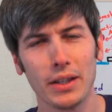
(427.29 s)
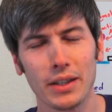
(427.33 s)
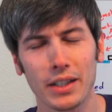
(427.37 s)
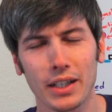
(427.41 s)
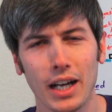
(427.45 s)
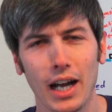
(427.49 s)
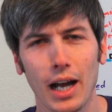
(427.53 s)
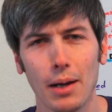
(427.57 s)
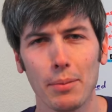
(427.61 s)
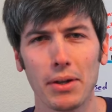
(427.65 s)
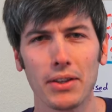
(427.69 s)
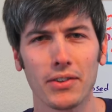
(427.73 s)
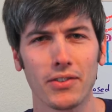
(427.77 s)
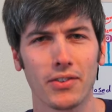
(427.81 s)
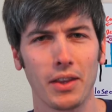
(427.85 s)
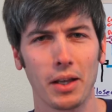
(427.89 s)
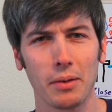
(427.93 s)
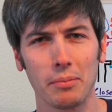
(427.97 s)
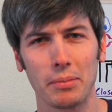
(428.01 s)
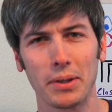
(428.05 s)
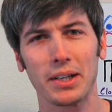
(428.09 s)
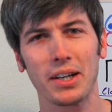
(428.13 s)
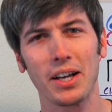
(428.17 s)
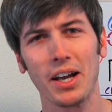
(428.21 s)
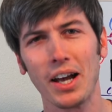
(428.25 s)
in the comments
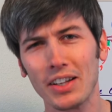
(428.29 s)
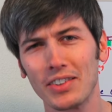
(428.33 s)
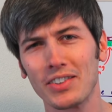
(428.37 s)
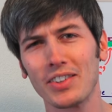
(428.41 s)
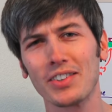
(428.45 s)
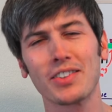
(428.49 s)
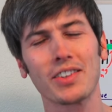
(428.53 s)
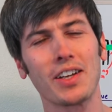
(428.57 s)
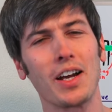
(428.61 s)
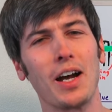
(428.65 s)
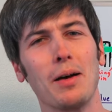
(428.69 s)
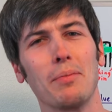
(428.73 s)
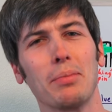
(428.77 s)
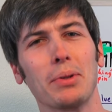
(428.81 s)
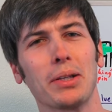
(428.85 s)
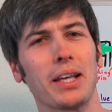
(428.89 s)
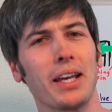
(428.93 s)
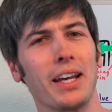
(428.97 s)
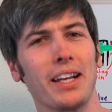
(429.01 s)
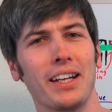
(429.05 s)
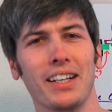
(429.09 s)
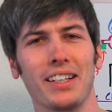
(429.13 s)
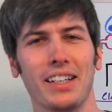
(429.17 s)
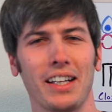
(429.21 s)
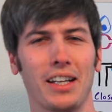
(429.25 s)
that because it's
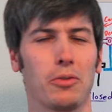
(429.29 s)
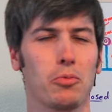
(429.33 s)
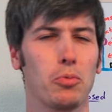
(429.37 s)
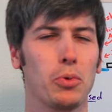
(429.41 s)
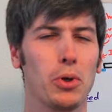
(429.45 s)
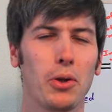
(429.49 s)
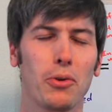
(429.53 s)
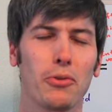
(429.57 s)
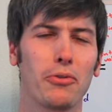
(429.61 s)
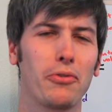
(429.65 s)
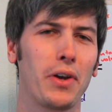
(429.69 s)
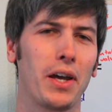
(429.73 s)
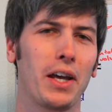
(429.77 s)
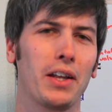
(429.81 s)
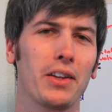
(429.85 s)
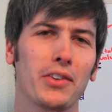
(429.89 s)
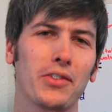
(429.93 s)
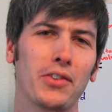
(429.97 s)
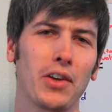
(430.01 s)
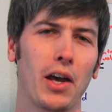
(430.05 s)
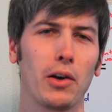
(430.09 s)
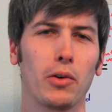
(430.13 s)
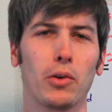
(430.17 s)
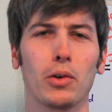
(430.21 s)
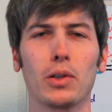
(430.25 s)
complicated, it will fail,
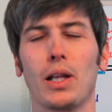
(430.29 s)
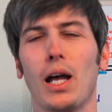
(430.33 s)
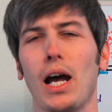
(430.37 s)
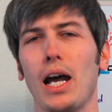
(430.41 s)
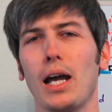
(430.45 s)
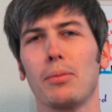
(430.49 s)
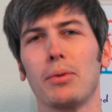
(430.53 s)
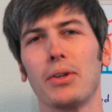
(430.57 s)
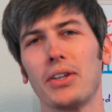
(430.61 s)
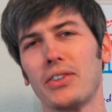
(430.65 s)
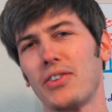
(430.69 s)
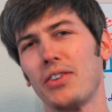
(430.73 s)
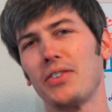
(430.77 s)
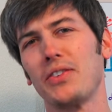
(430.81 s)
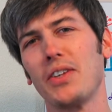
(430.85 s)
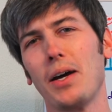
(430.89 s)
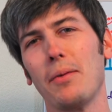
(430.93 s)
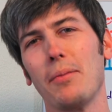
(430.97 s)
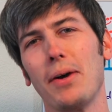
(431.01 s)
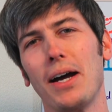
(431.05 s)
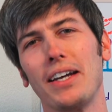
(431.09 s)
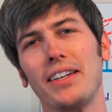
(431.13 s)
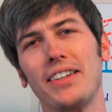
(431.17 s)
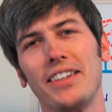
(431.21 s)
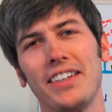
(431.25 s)
it's unreliable, it's a
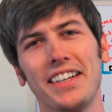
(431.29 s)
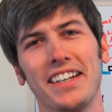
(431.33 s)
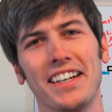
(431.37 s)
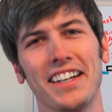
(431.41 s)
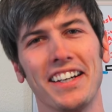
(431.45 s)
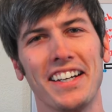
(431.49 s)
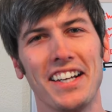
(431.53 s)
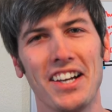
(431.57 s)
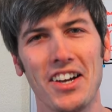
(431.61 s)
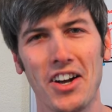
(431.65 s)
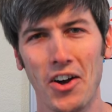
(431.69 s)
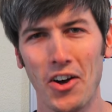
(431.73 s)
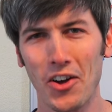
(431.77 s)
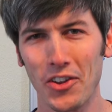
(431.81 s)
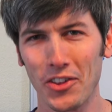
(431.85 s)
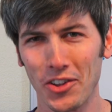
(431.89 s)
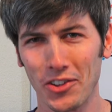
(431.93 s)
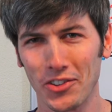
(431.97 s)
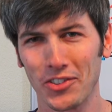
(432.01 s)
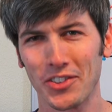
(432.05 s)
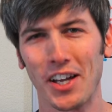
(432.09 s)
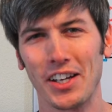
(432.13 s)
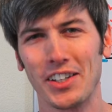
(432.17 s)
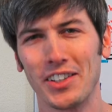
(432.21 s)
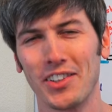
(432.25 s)
dumb idea, all
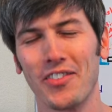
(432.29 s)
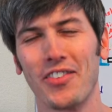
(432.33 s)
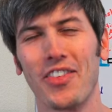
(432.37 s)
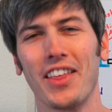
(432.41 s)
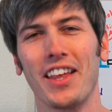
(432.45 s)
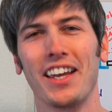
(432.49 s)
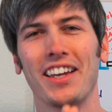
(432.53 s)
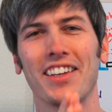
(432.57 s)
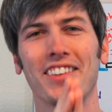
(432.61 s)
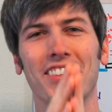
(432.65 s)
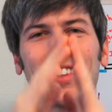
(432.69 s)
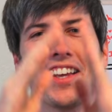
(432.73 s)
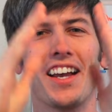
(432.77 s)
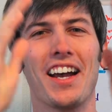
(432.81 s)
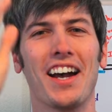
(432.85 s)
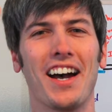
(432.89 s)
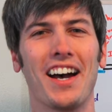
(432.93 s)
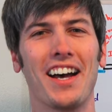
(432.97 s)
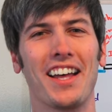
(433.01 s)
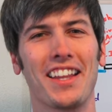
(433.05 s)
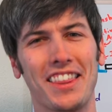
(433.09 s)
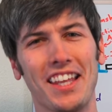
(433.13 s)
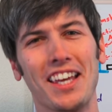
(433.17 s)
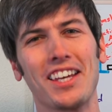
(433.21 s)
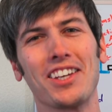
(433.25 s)
those kinds of things.
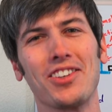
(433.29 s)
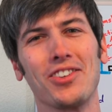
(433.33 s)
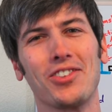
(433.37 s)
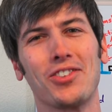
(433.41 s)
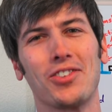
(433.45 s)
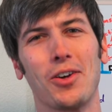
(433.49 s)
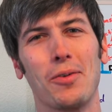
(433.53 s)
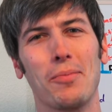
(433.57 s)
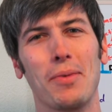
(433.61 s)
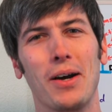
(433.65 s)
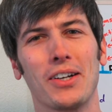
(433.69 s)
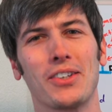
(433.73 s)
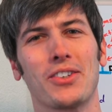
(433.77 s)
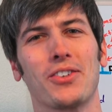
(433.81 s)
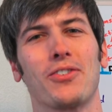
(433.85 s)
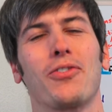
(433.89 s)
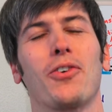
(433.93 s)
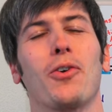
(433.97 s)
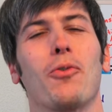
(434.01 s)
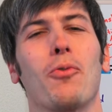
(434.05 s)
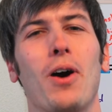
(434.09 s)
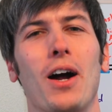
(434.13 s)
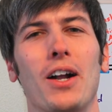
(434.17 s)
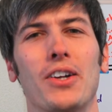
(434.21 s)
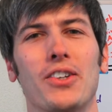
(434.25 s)
Thank you so much
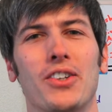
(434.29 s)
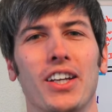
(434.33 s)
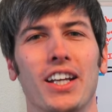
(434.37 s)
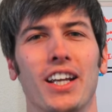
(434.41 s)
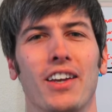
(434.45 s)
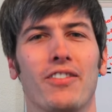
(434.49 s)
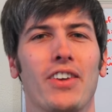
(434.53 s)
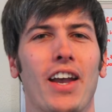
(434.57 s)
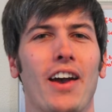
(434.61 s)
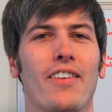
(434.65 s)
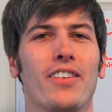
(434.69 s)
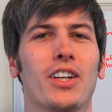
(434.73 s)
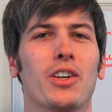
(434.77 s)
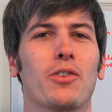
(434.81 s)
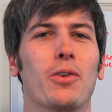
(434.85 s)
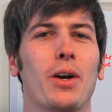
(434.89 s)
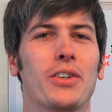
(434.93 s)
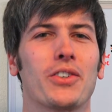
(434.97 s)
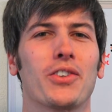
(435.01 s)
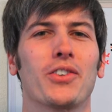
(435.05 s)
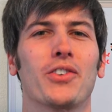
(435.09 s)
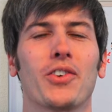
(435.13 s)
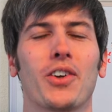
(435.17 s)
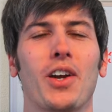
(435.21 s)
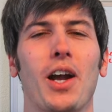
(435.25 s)
for watching. If you have any
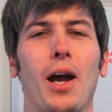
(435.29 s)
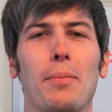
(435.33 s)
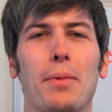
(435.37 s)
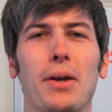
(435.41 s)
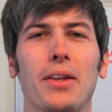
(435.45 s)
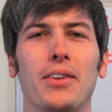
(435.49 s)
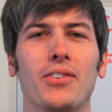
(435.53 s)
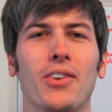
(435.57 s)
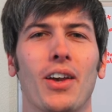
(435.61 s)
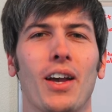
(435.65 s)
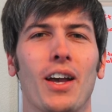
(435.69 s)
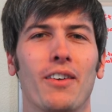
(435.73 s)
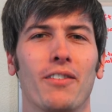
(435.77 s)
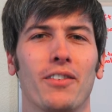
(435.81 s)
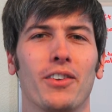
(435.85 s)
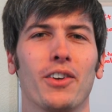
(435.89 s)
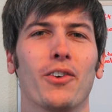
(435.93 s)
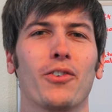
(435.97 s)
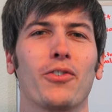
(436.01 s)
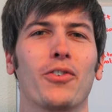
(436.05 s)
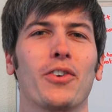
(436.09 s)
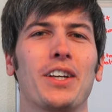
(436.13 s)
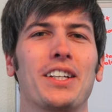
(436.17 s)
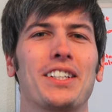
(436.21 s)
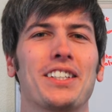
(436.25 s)
questions or comments,
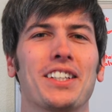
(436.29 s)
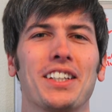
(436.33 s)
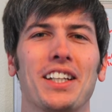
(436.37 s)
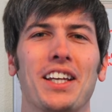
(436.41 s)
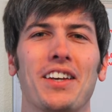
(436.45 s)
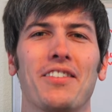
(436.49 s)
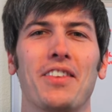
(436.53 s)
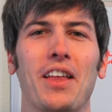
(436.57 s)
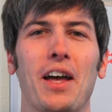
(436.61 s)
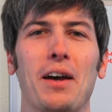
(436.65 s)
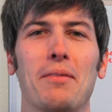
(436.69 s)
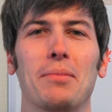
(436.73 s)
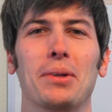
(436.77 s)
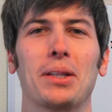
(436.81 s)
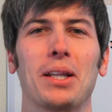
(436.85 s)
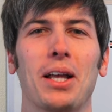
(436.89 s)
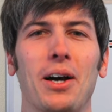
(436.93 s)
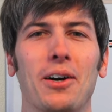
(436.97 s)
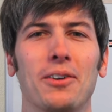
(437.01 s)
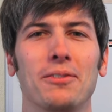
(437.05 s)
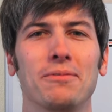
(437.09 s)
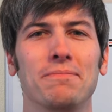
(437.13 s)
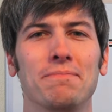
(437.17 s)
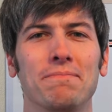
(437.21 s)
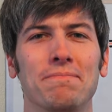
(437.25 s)
feel free to leave them
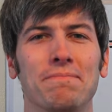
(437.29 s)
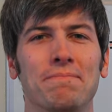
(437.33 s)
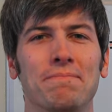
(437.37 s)
below.